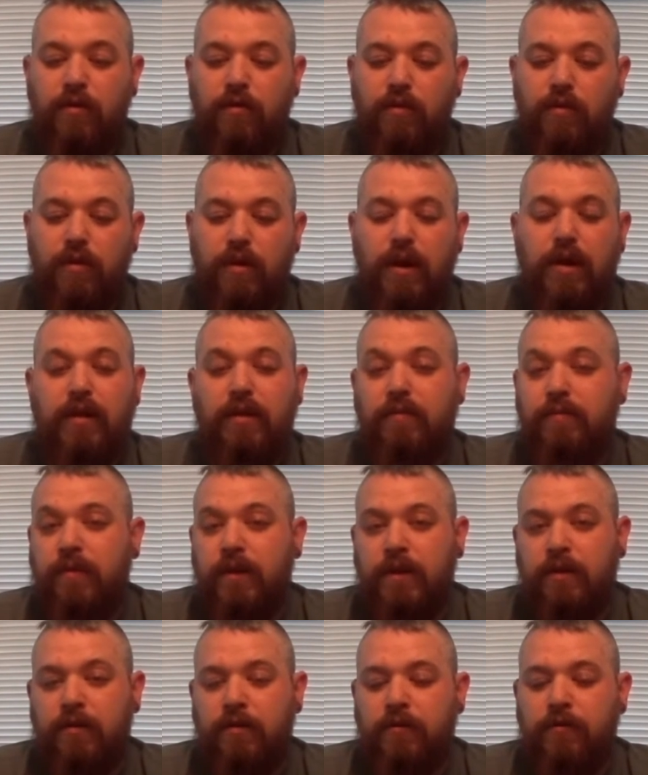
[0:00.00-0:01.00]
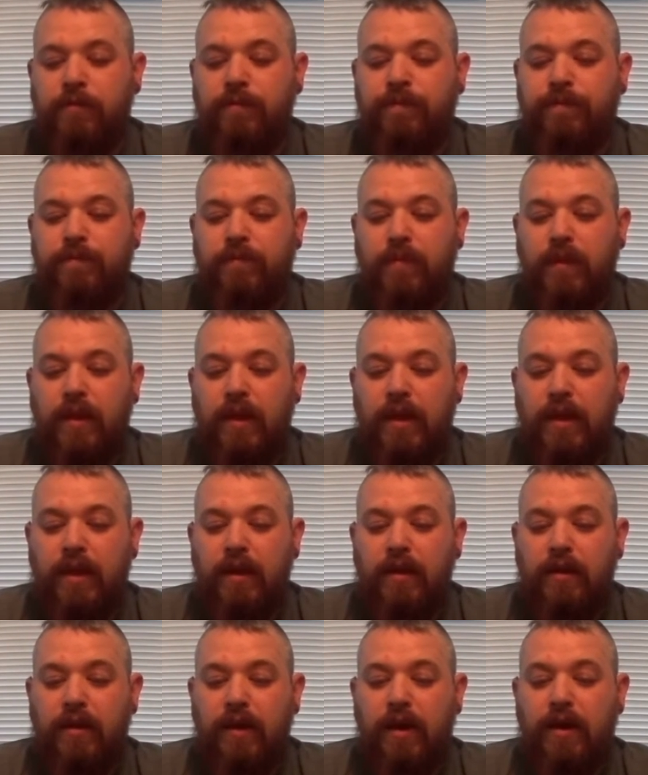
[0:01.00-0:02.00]
or I leave them at home,
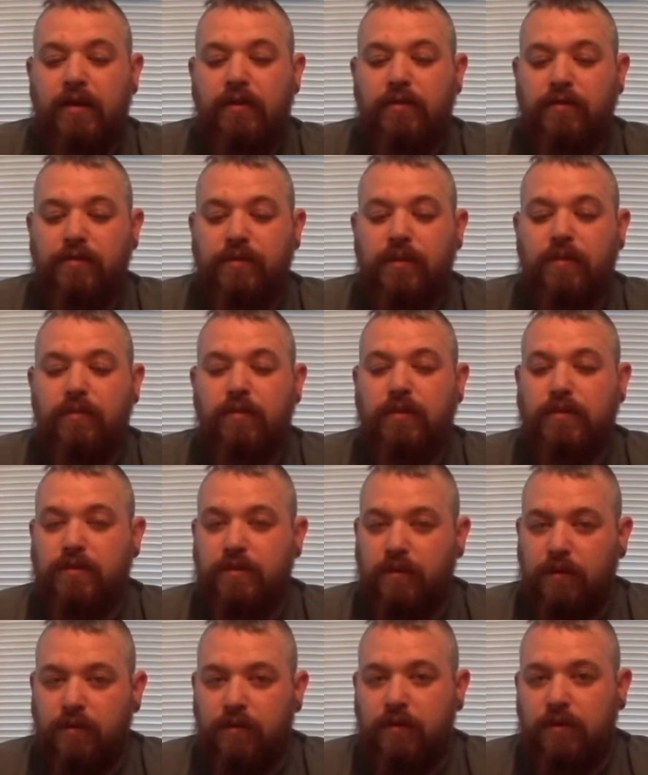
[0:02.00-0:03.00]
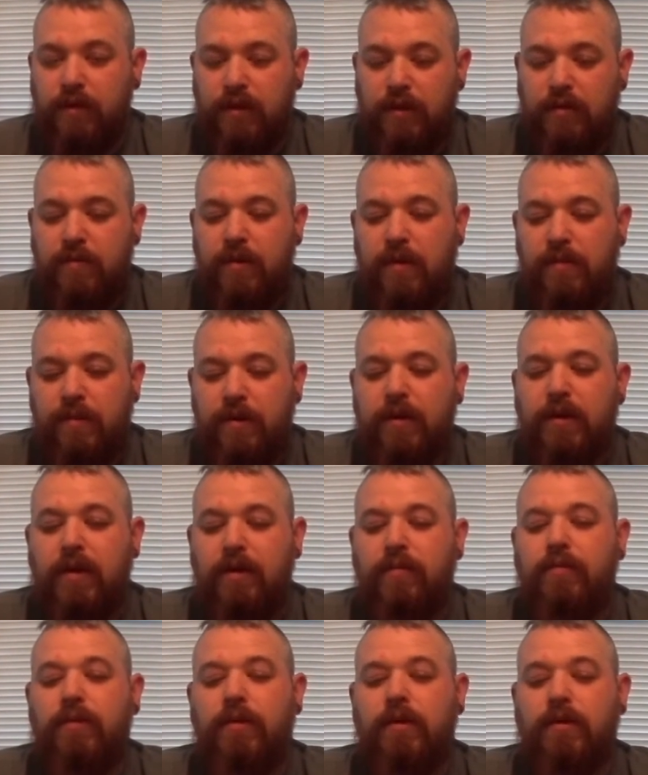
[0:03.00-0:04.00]
and I use up what's currently in my bug
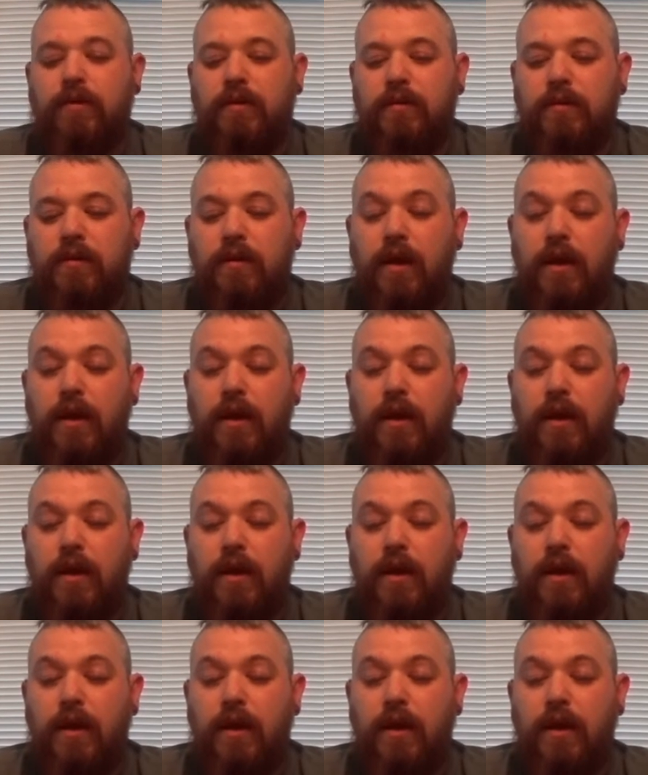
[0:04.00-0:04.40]
out ruck,